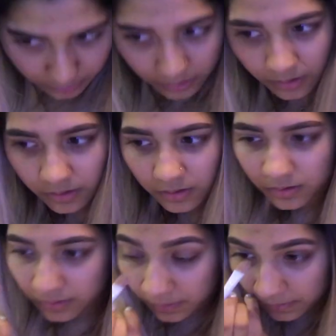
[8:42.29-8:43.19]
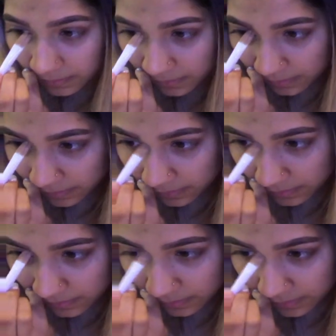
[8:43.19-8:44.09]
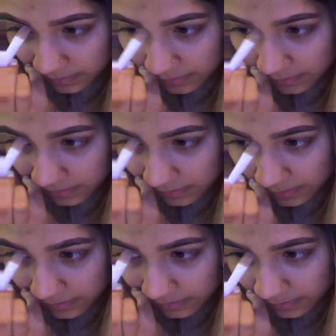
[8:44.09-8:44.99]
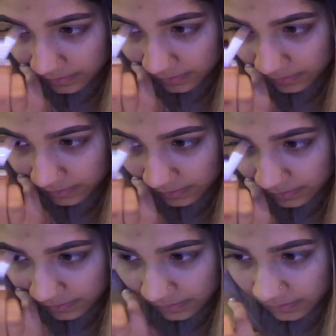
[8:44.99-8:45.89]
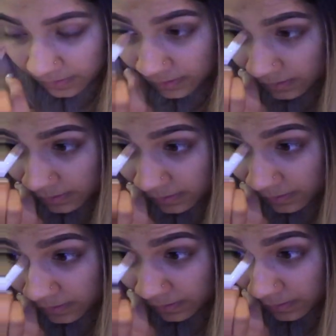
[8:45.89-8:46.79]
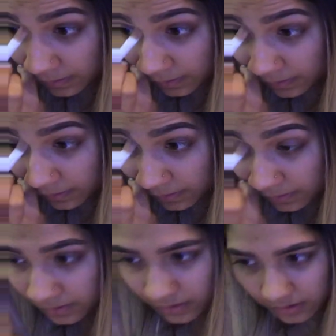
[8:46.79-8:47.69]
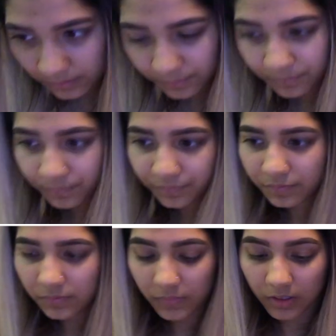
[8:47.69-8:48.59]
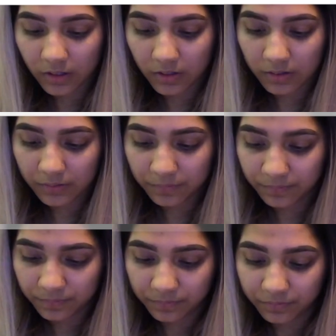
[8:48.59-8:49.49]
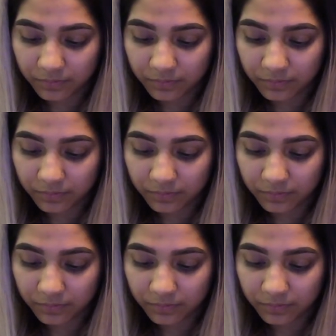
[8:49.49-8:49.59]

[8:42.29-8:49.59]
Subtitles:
(silent)